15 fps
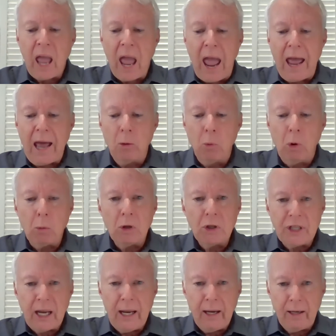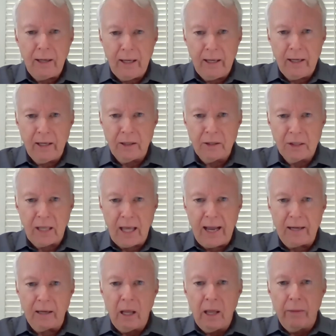And what we're saying is that
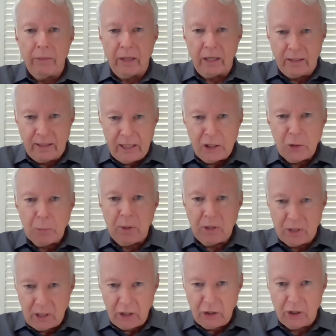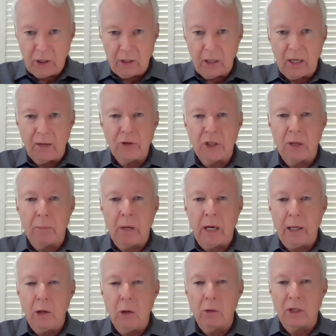the disposition of
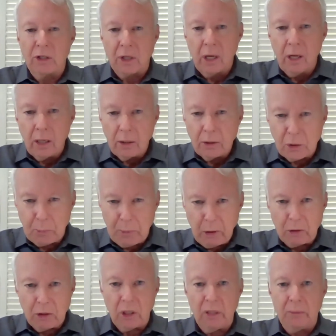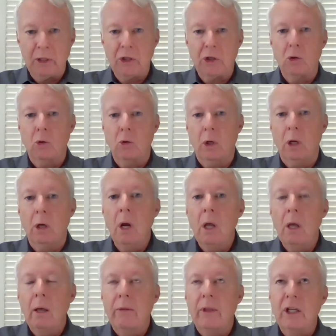somebody who is spiritually mature,
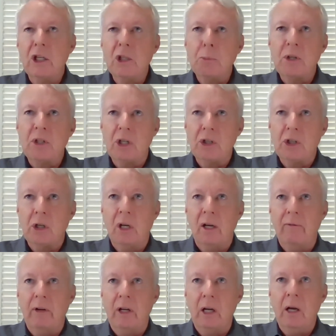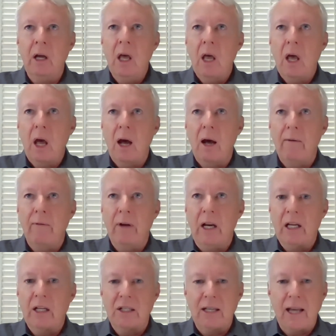the disposition of an
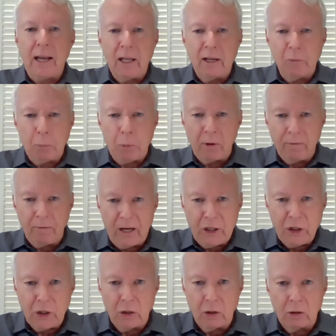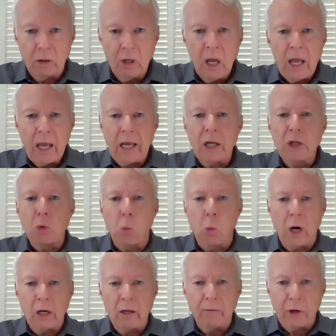executive professional is
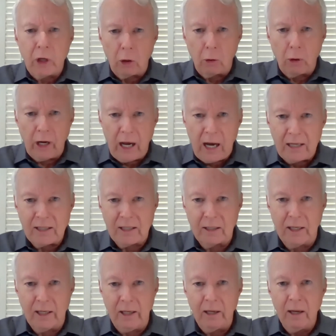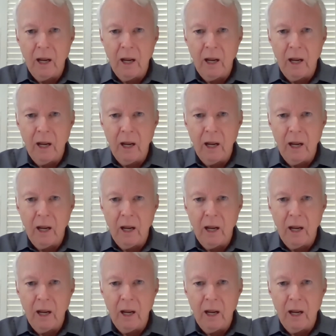one of curiosity.